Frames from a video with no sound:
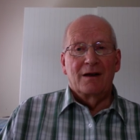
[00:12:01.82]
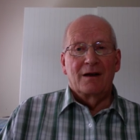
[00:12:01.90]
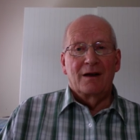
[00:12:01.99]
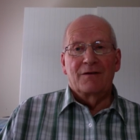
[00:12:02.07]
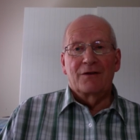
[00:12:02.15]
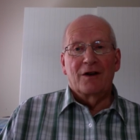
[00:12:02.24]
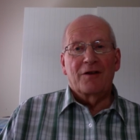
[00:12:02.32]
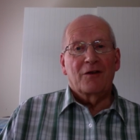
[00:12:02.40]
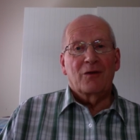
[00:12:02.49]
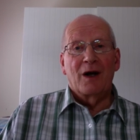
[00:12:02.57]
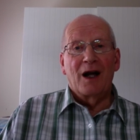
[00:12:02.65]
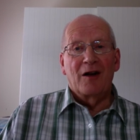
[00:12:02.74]
In verse
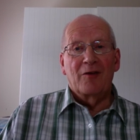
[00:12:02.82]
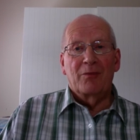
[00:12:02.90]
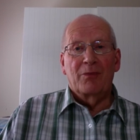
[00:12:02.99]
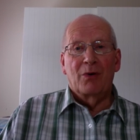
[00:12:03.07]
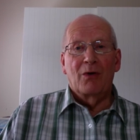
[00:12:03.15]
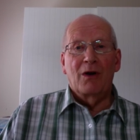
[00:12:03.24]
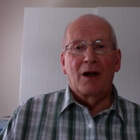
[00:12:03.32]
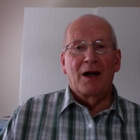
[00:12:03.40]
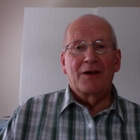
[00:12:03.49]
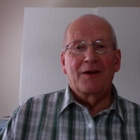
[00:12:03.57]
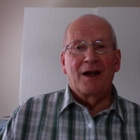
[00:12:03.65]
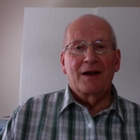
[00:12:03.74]
12, Paul
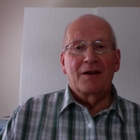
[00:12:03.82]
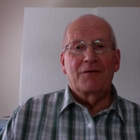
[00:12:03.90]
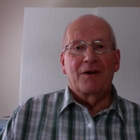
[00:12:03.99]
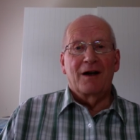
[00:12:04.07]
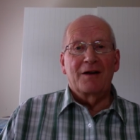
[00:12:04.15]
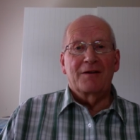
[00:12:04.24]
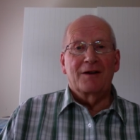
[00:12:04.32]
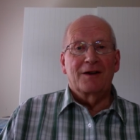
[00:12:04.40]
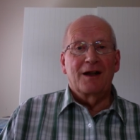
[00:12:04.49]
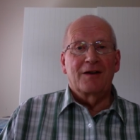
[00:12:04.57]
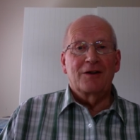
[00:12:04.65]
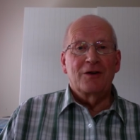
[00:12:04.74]
identifies the
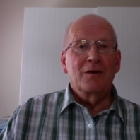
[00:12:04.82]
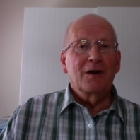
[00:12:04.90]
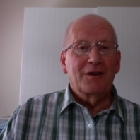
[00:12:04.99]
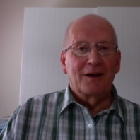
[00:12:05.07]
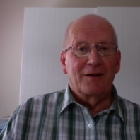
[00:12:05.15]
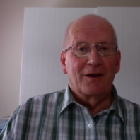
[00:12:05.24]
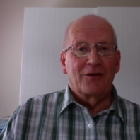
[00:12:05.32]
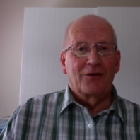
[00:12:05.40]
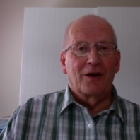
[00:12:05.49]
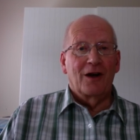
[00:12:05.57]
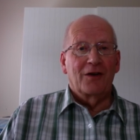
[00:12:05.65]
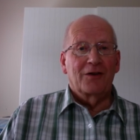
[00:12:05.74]
disunity in the
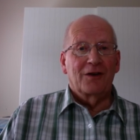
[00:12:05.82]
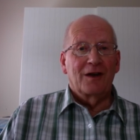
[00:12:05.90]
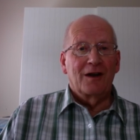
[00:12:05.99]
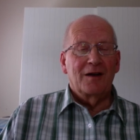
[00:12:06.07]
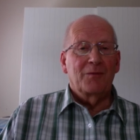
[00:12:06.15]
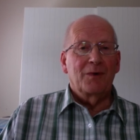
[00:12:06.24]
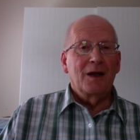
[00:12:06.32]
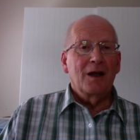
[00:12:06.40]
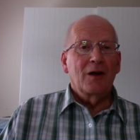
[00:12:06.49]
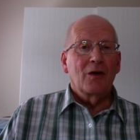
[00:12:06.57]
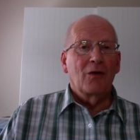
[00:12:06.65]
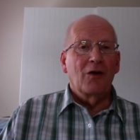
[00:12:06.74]
church is being
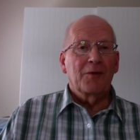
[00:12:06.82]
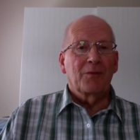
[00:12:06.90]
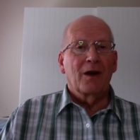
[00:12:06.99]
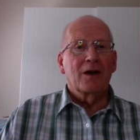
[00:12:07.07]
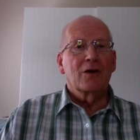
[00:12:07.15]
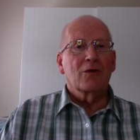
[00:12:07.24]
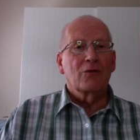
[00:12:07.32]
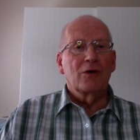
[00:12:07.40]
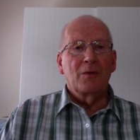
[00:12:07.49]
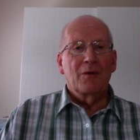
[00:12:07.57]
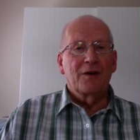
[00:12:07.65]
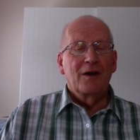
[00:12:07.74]
caused by
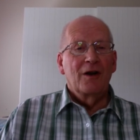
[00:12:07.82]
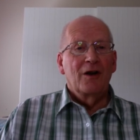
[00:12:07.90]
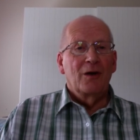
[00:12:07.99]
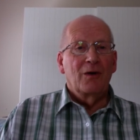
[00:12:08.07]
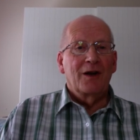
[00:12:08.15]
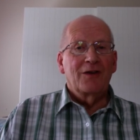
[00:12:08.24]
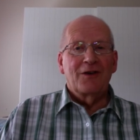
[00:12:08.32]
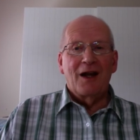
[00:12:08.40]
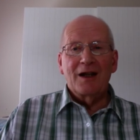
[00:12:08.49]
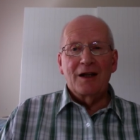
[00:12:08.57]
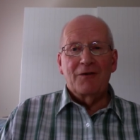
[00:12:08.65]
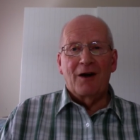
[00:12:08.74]
groups who
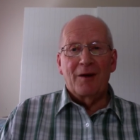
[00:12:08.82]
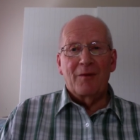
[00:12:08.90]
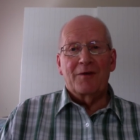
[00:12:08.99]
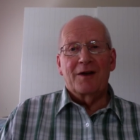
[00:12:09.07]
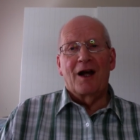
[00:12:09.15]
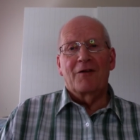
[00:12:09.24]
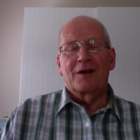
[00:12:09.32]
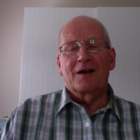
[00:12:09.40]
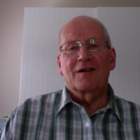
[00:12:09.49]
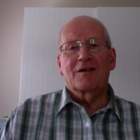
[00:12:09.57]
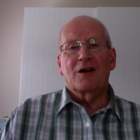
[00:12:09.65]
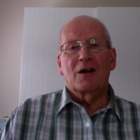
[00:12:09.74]
identify themselves
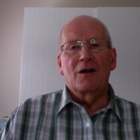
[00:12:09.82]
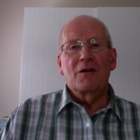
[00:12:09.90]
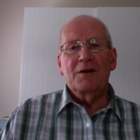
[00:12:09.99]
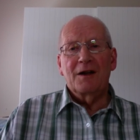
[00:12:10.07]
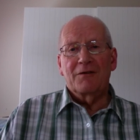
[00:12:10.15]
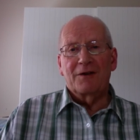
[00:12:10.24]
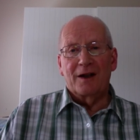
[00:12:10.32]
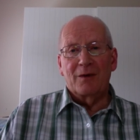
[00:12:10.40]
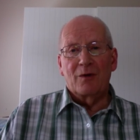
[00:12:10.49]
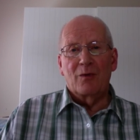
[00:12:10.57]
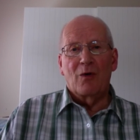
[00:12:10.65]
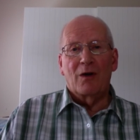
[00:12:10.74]
exclusively
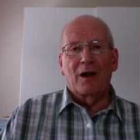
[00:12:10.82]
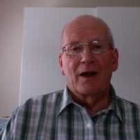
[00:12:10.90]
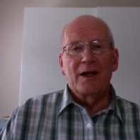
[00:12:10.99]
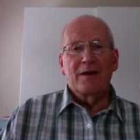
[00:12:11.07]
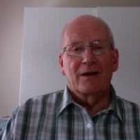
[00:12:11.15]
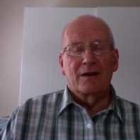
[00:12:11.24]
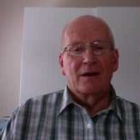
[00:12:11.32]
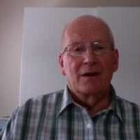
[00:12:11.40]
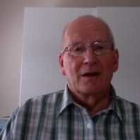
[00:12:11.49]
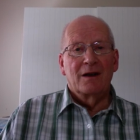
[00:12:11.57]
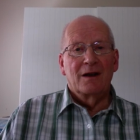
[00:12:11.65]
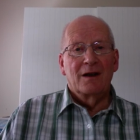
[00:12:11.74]
with one leader,
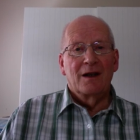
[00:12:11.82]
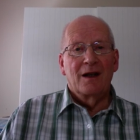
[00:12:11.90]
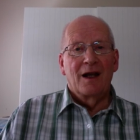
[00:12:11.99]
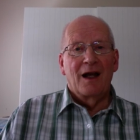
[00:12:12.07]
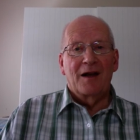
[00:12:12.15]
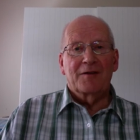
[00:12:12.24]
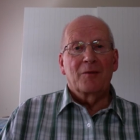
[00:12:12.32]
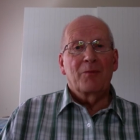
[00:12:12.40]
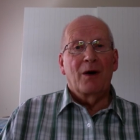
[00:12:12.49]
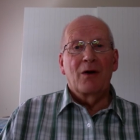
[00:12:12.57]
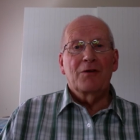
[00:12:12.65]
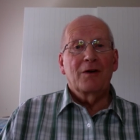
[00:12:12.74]
as
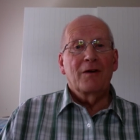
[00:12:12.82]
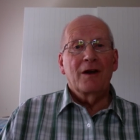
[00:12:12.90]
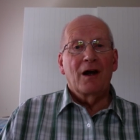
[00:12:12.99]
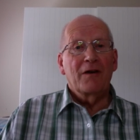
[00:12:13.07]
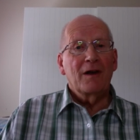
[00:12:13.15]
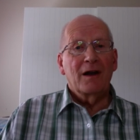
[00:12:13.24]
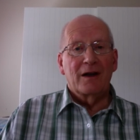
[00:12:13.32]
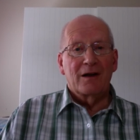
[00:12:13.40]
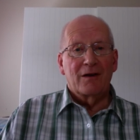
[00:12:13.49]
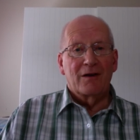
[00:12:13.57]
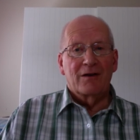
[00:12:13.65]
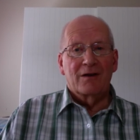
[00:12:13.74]
opposed to the other
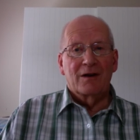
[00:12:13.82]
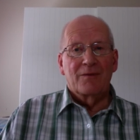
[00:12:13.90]
leaders.